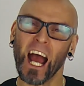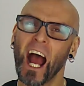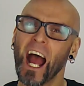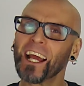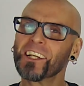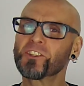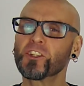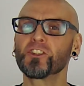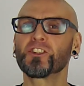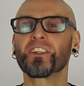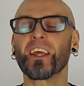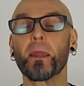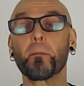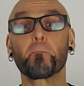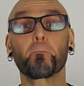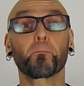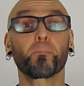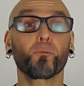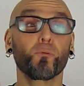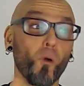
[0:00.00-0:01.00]
I should say
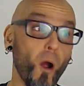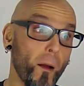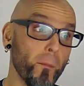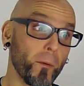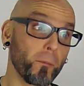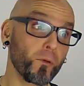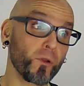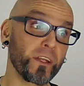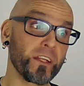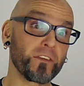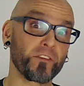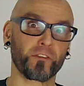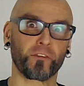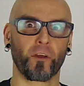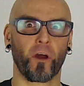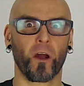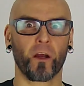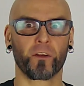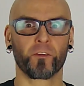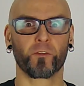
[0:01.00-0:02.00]
probably
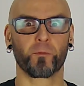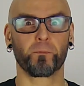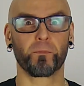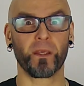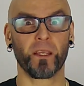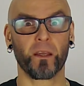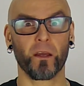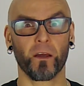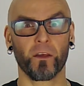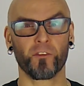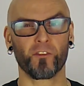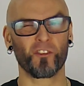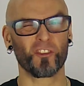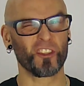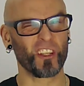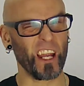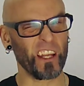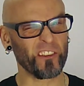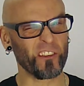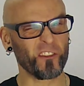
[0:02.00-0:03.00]
sucks because
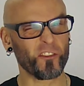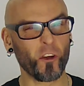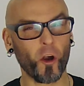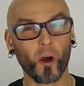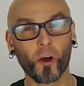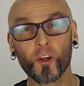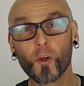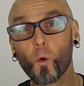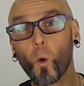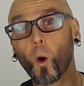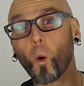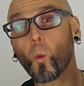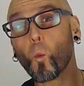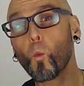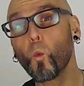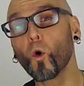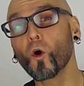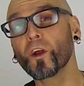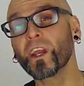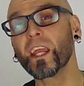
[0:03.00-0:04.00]
chances are you are
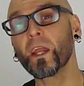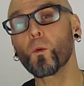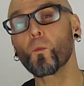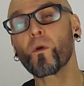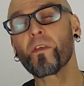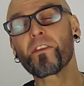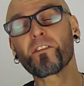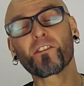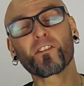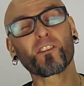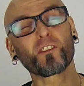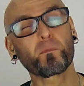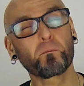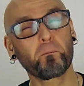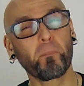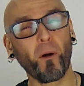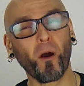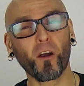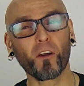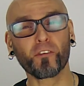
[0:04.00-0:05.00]
working with
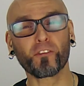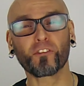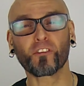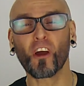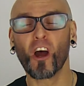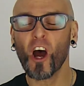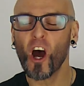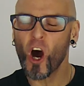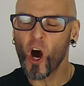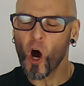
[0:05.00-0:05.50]
sparse,